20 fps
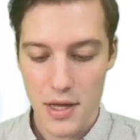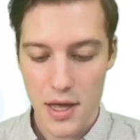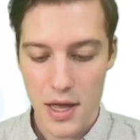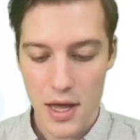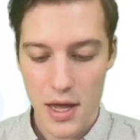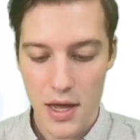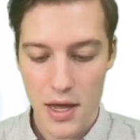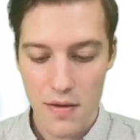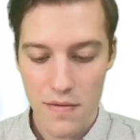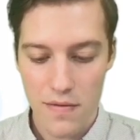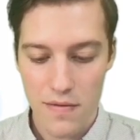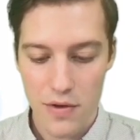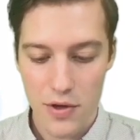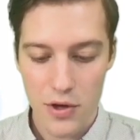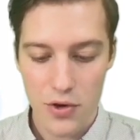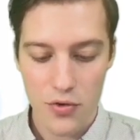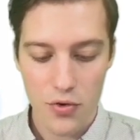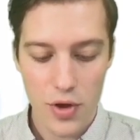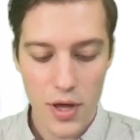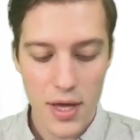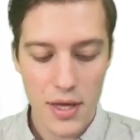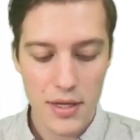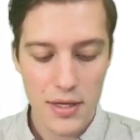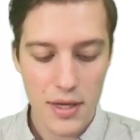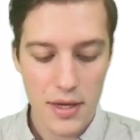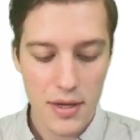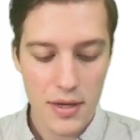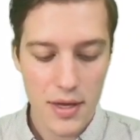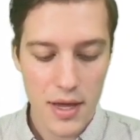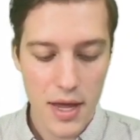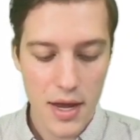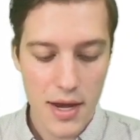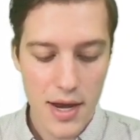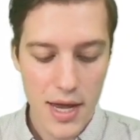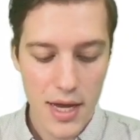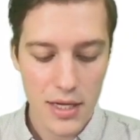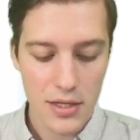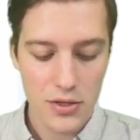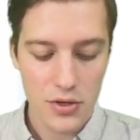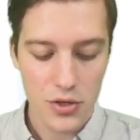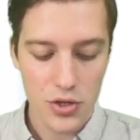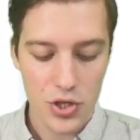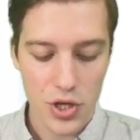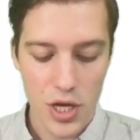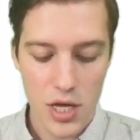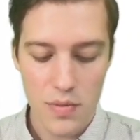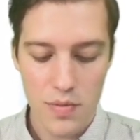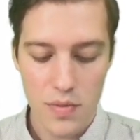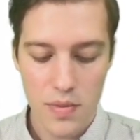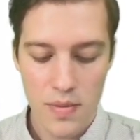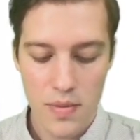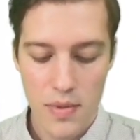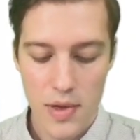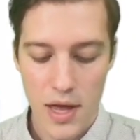I've created a nicer shape.